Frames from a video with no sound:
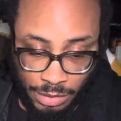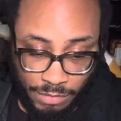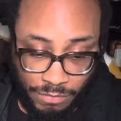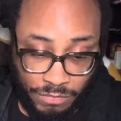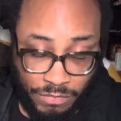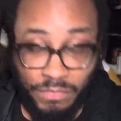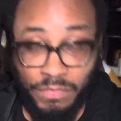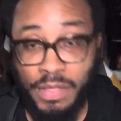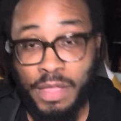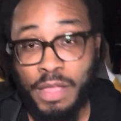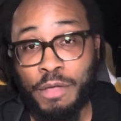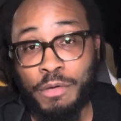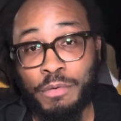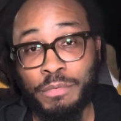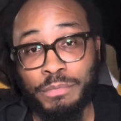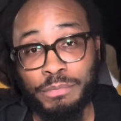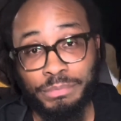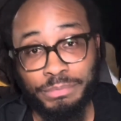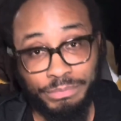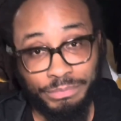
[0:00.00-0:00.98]
I
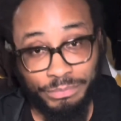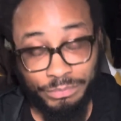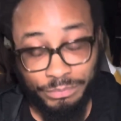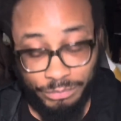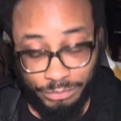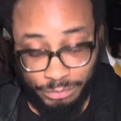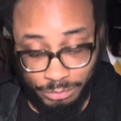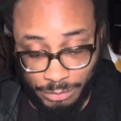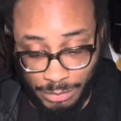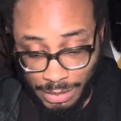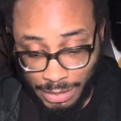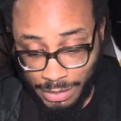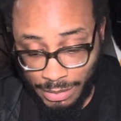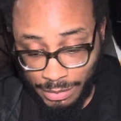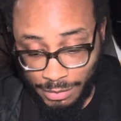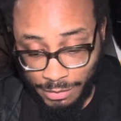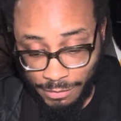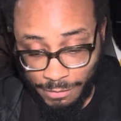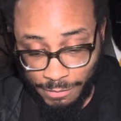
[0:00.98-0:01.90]
found my